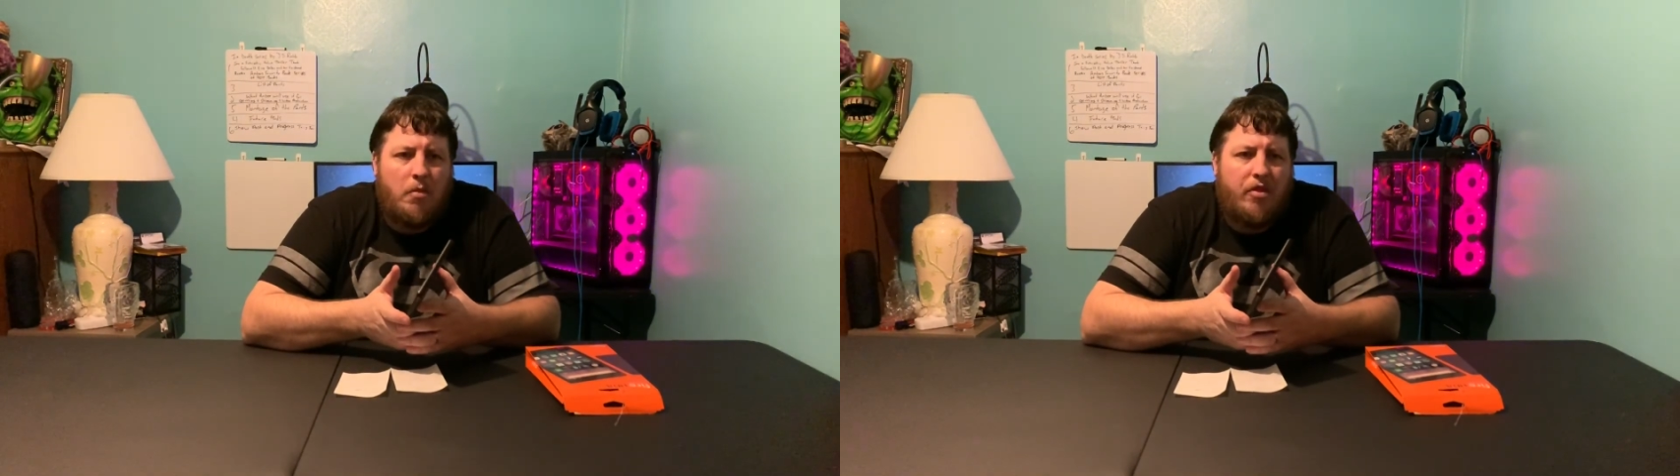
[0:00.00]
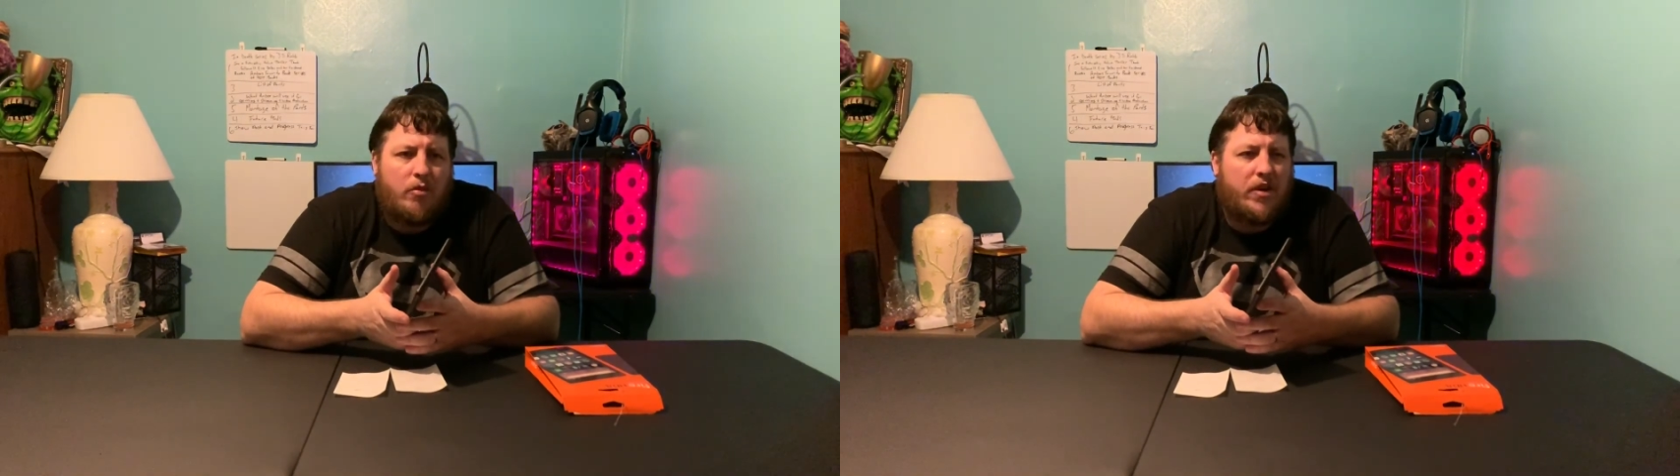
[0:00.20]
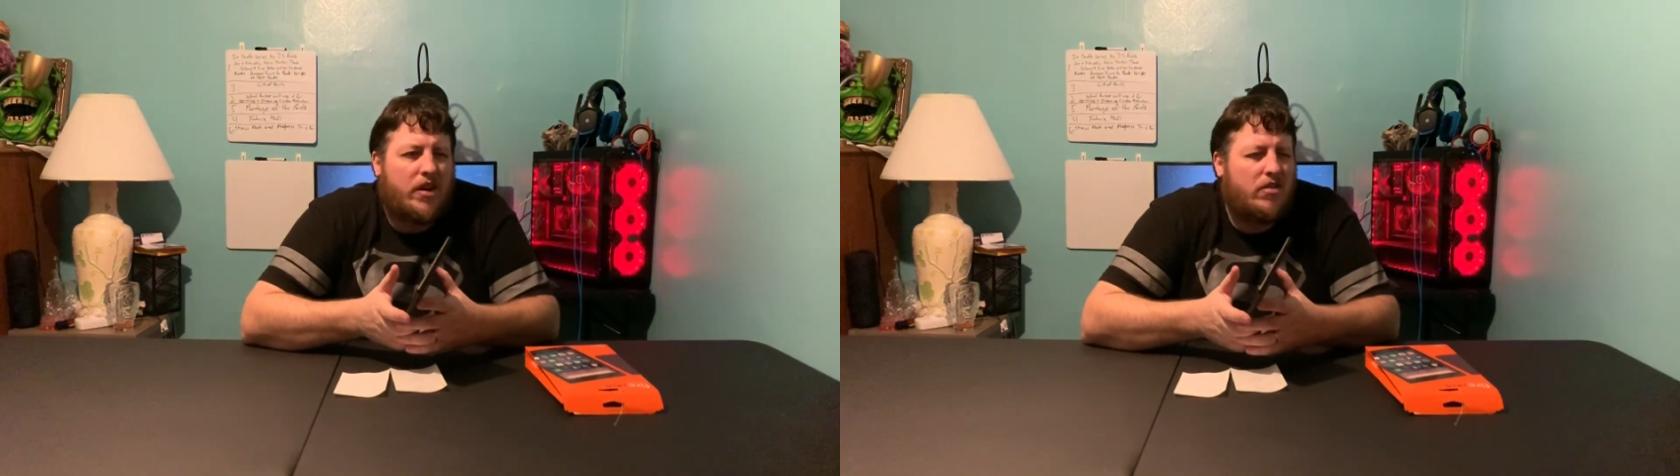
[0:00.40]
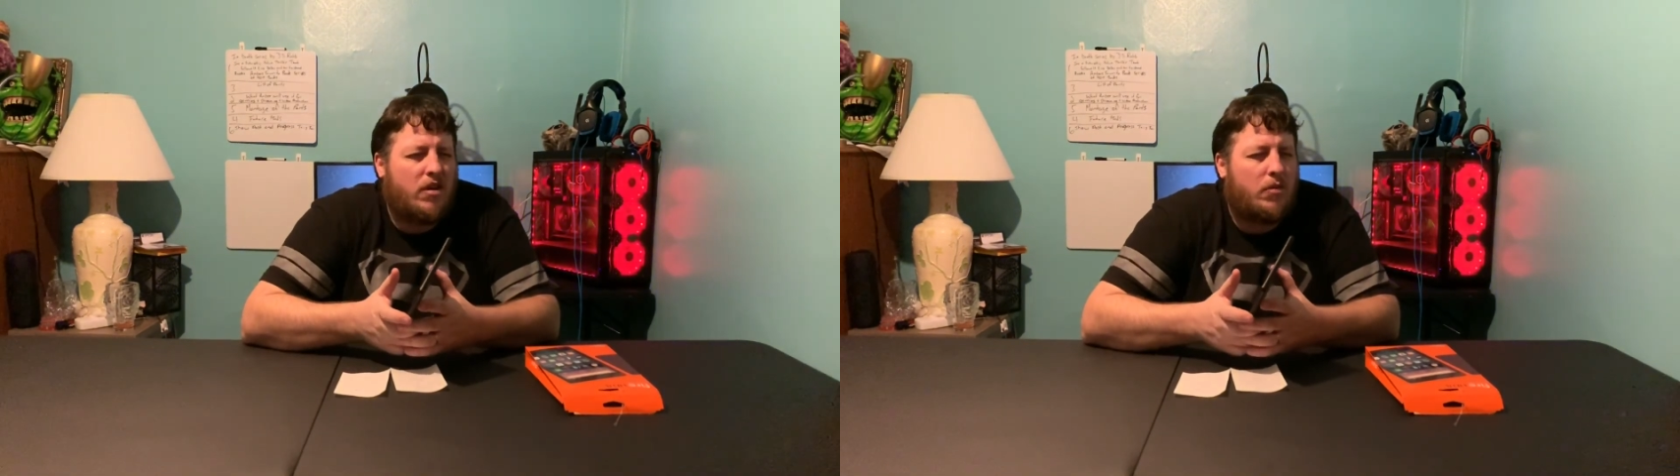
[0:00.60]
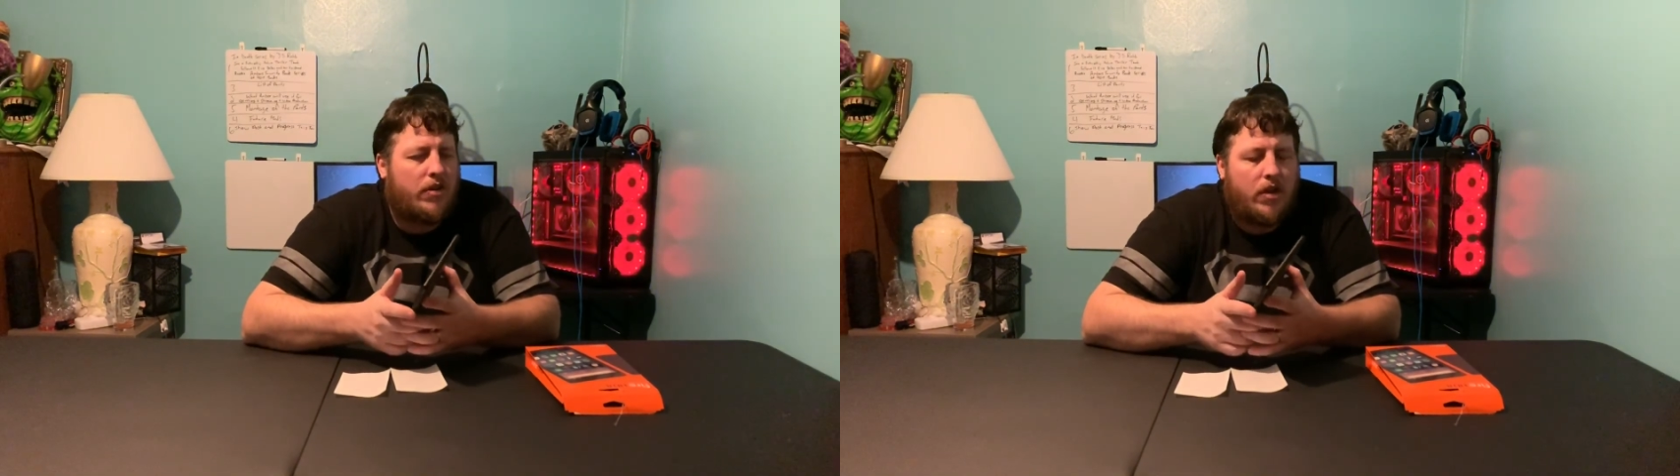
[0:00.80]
3 or something like